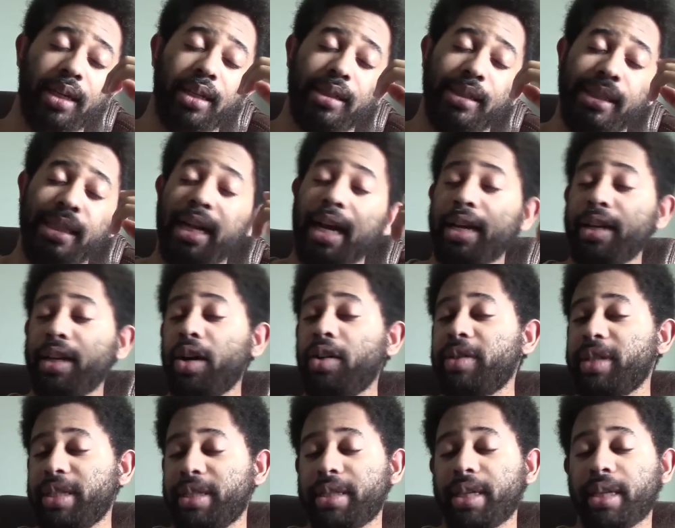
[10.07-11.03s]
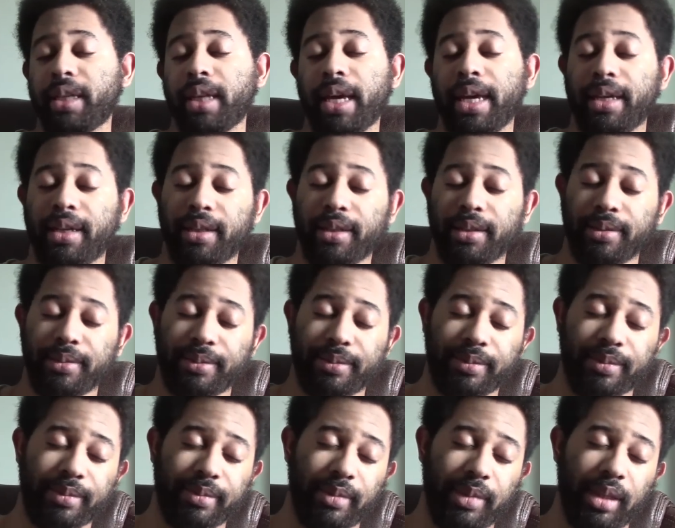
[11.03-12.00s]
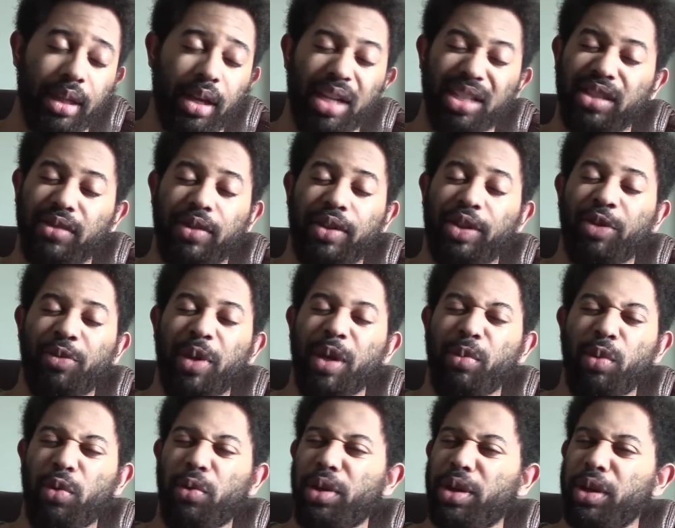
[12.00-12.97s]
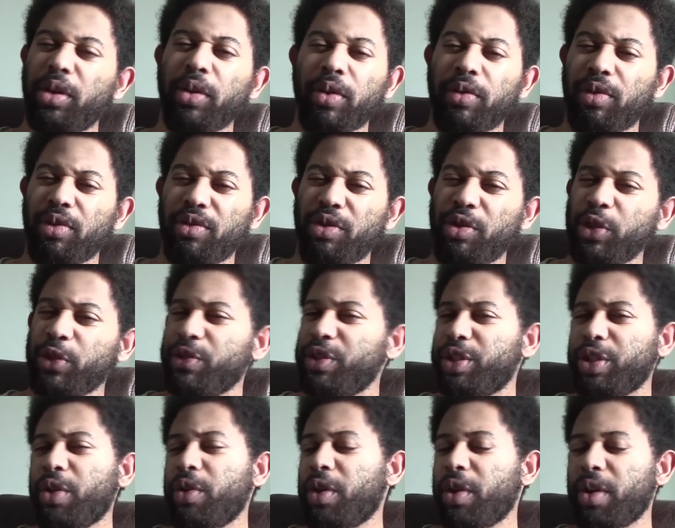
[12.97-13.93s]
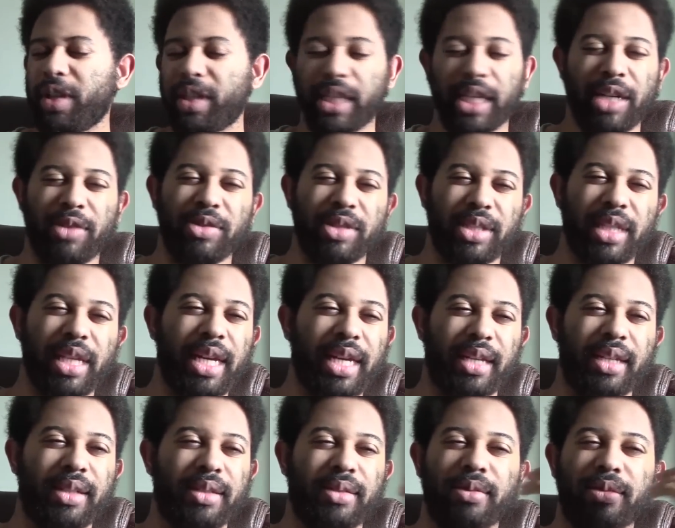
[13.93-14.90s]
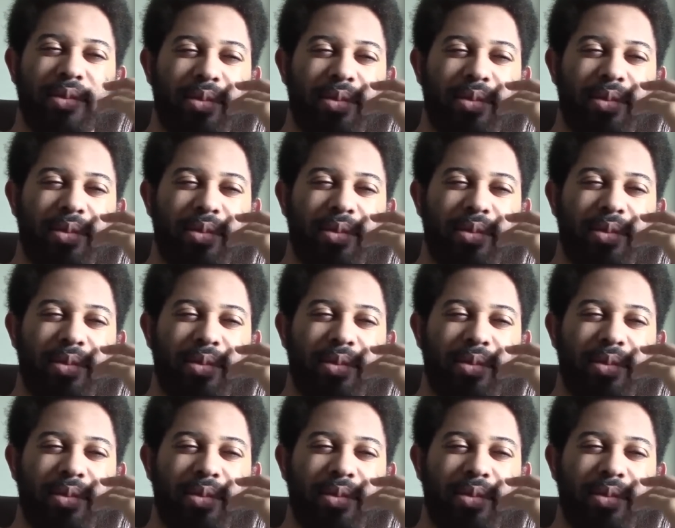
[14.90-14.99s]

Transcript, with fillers: And then I noticed that, like, lots of other people were doing reviews for Joker, and then I was like,